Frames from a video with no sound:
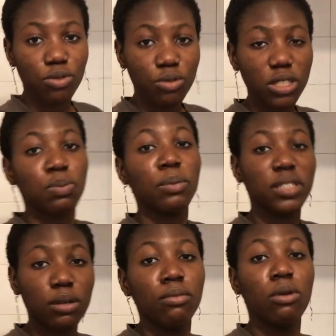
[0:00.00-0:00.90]
which is probably
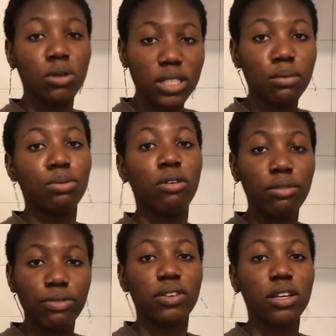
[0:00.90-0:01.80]
the most
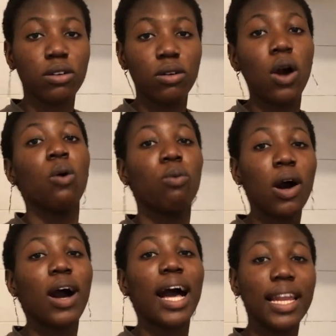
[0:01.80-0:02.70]
important thing
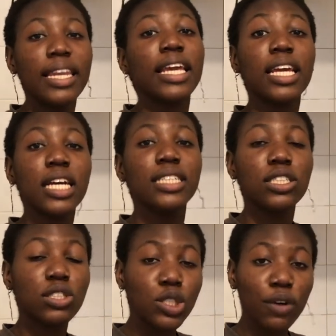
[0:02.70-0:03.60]
while handling
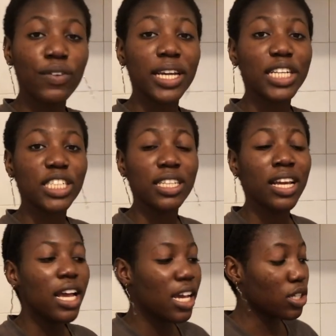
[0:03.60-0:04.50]
stuff in the kitchen,
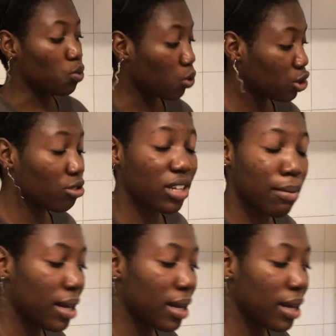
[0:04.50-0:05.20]
is wash your damn